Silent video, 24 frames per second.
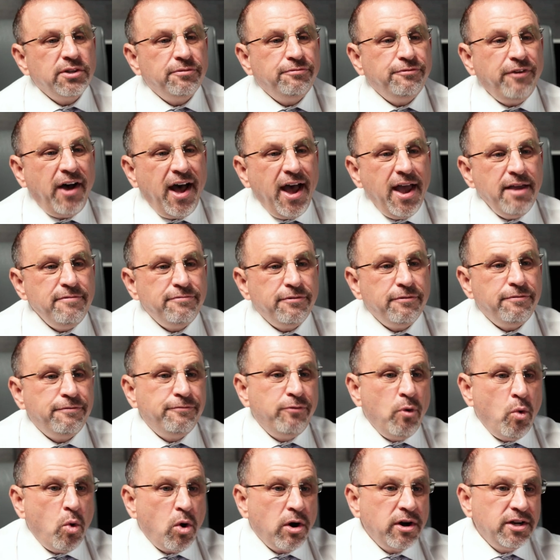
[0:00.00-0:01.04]
it was a 5
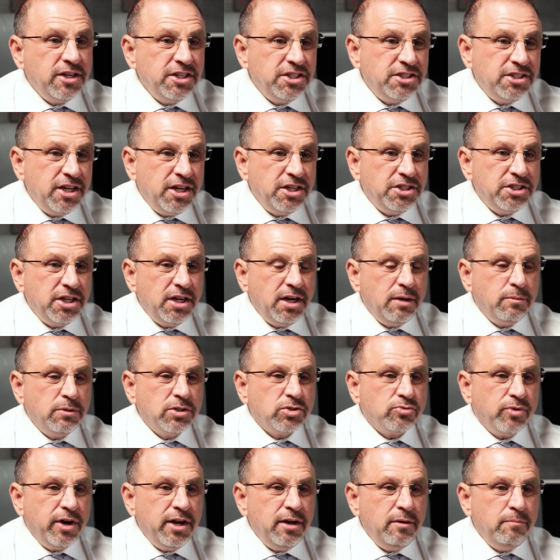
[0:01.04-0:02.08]
4 decision. It
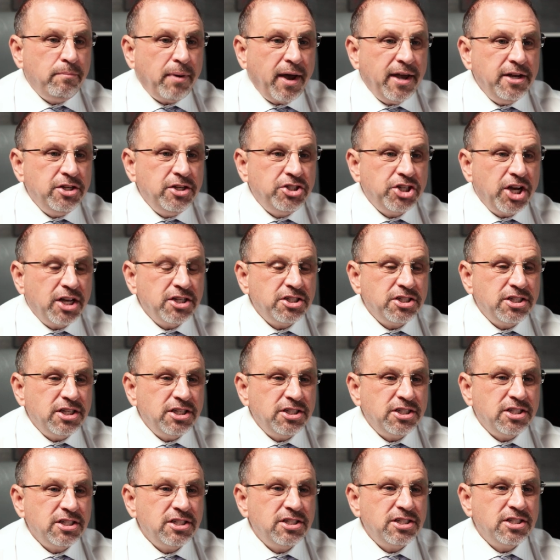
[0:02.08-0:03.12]
was written by
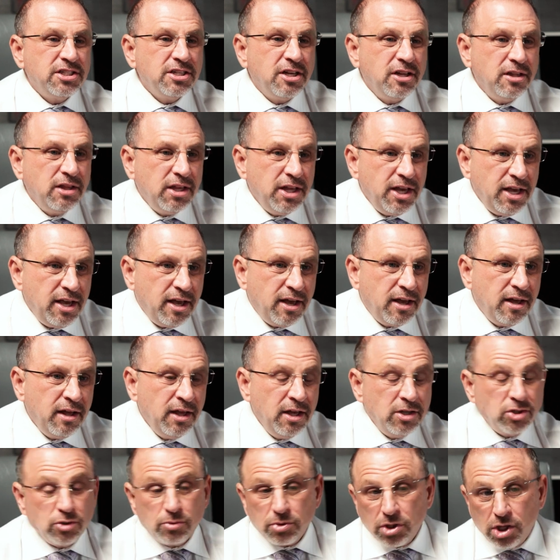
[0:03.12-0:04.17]
Justice Scalia.
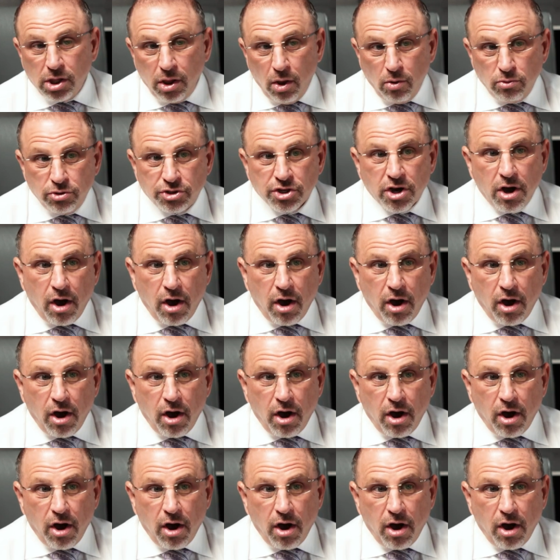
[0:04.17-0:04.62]
So it was a close